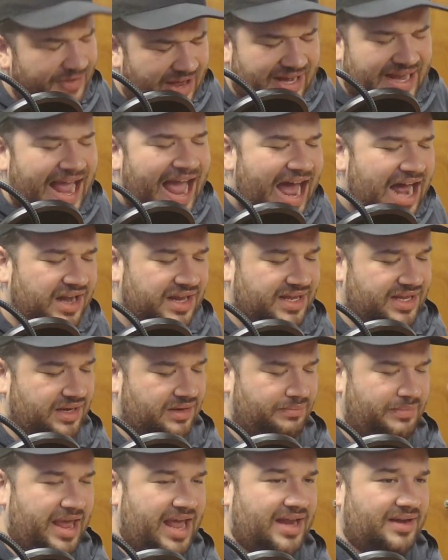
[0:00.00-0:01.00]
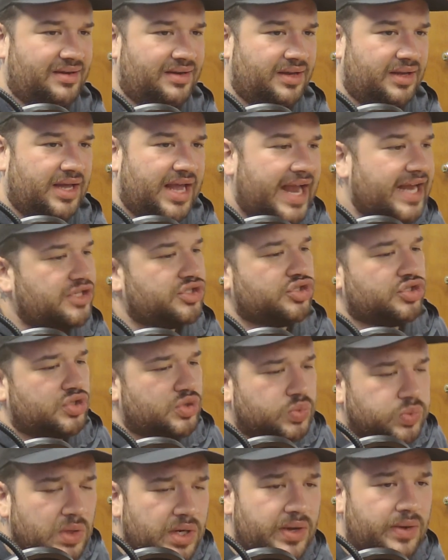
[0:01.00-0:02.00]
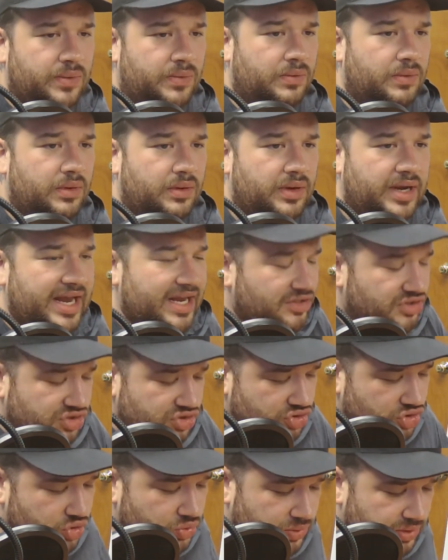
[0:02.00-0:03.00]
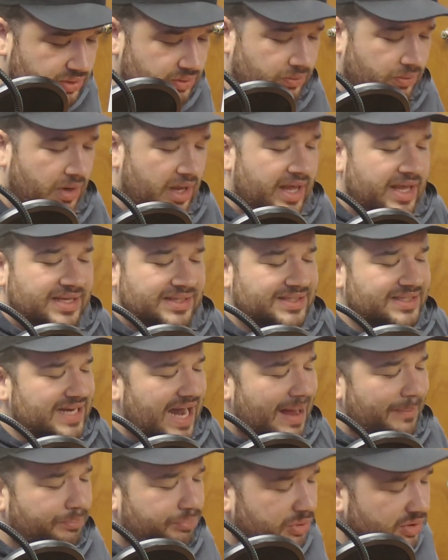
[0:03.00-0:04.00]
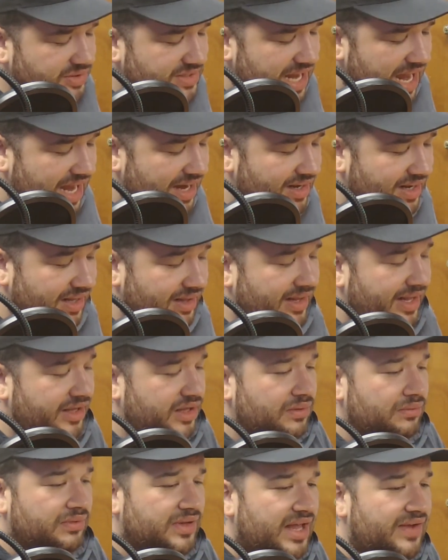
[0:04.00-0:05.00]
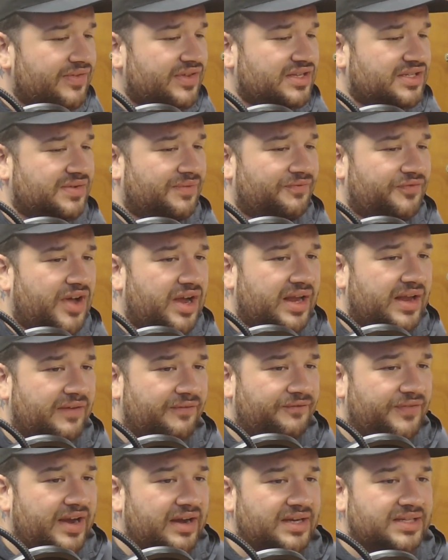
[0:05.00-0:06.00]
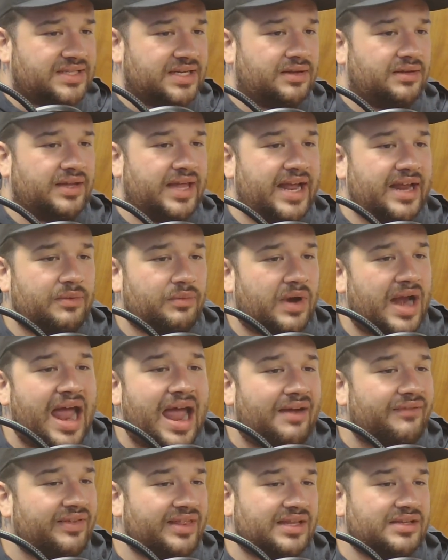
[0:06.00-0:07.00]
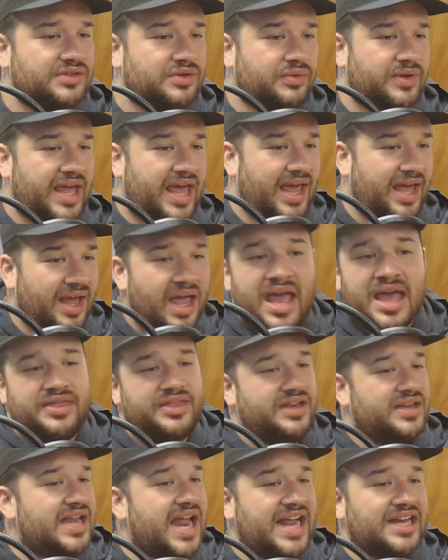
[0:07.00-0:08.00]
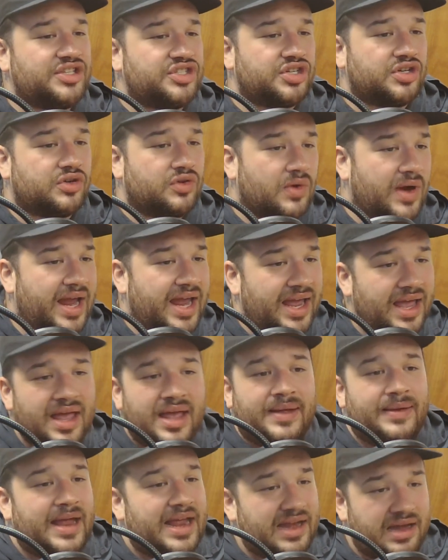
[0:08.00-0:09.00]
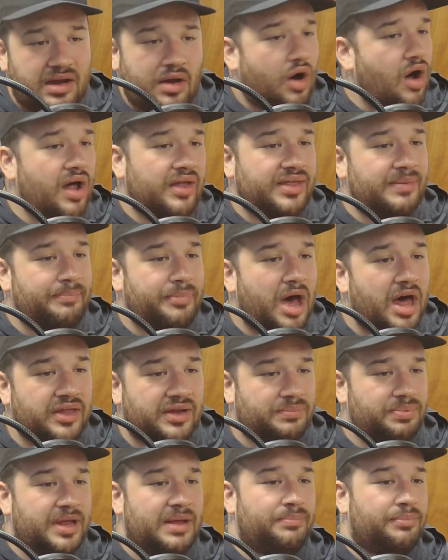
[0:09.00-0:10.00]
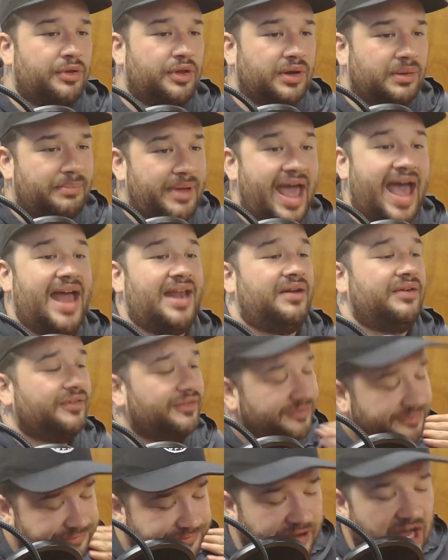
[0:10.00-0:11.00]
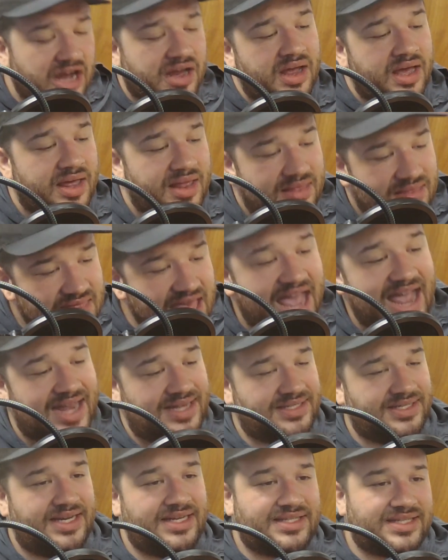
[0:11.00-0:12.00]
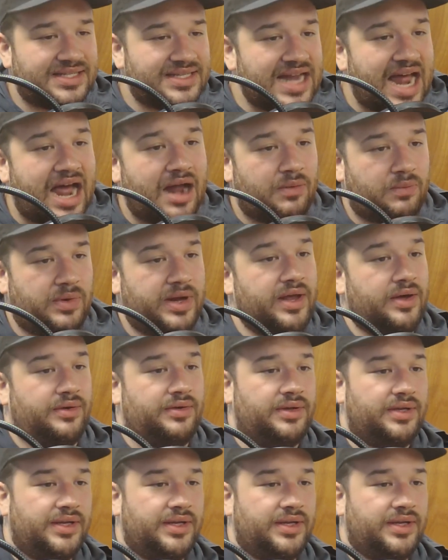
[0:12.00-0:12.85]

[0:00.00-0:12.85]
out of here, man? It's true. It's true. Stop pretending like you live in some fucking fairy tale land where everything's okay, the nights are great, and all the other people are bad. Fuck that. It's not real.